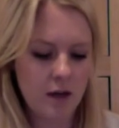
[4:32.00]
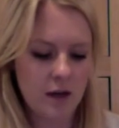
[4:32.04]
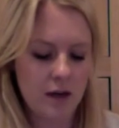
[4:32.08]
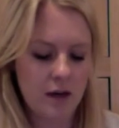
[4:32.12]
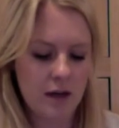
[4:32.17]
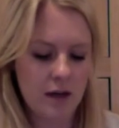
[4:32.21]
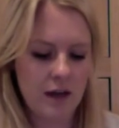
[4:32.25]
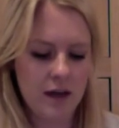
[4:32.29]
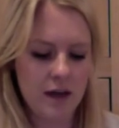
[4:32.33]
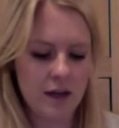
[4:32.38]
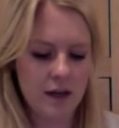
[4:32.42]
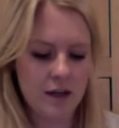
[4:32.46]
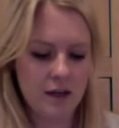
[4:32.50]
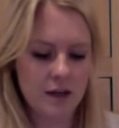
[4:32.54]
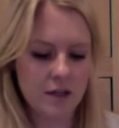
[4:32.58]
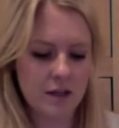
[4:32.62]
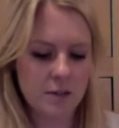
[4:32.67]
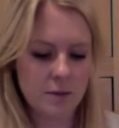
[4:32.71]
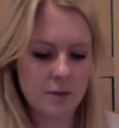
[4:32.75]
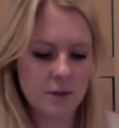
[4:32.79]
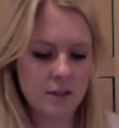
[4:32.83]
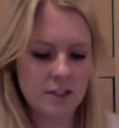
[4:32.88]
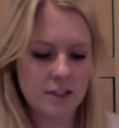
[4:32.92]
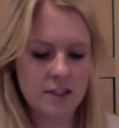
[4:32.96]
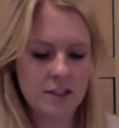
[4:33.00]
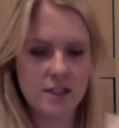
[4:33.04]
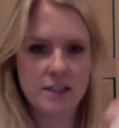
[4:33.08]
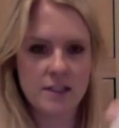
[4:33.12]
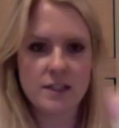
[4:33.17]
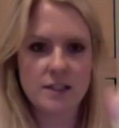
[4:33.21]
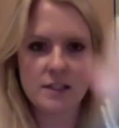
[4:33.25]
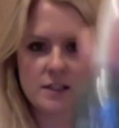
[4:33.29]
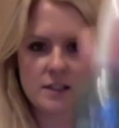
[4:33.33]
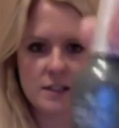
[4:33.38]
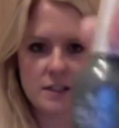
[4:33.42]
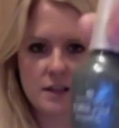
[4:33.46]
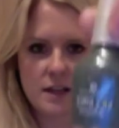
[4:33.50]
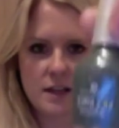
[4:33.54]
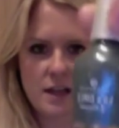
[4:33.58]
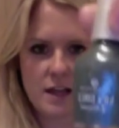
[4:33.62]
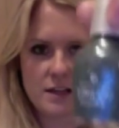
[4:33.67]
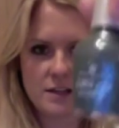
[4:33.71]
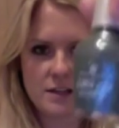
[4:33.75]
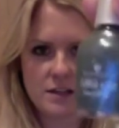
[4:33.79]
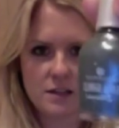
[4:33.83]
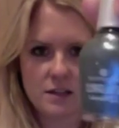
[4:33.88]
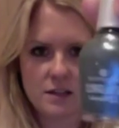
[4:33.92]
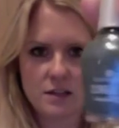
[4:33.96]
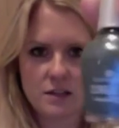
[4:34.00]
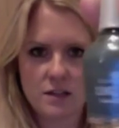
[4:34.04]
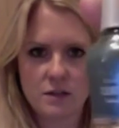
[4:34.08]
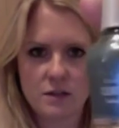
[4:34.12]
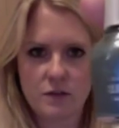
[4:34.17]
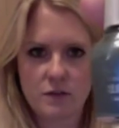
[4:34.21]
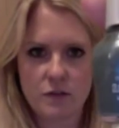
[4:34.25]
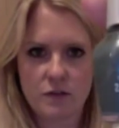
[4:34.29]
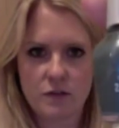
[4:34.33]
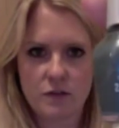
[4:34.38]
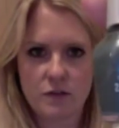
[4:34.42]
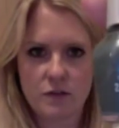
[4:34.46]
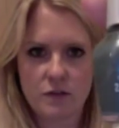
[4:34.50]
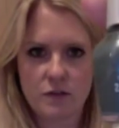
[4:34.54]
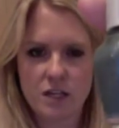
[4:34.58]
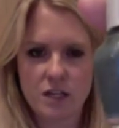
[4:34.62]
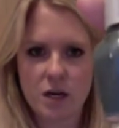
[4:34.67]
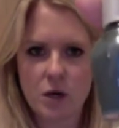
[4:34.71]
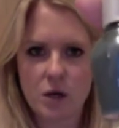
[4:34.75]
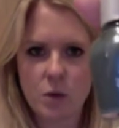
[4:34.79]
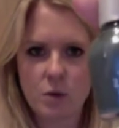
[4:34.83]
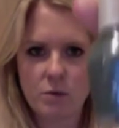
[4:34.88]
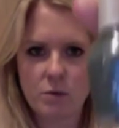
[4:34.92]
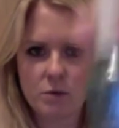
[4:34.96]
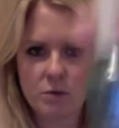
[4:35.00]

And last one is, this is Essence, the 50s Girl one,